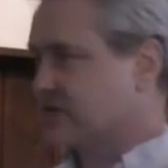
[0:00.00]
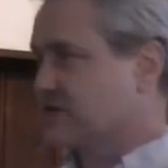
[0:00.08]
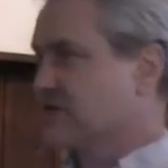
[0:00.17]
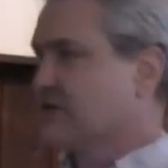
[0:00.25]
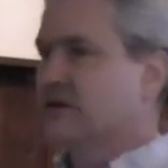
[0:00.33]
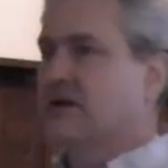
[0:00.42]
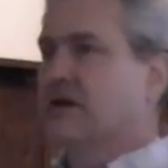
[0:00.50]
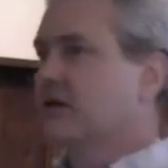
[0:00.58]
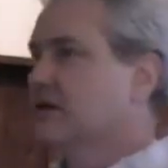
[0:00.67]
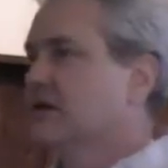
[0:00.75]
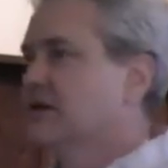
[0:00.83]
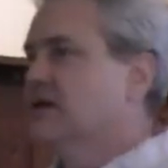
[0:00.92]
But he was
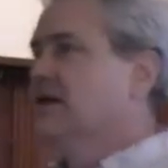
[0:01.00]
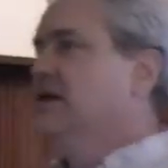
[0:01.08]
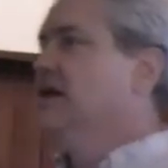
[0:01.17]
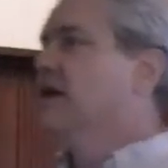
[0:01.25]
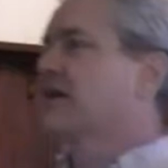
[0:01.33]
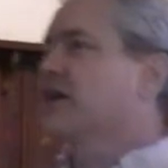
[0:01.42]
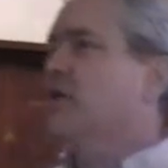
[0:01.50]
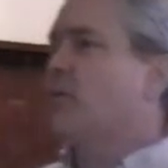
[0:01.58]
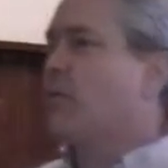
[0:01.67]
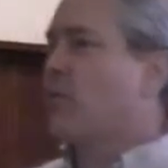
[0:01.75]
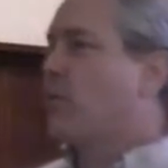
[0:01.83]
against it. Okay.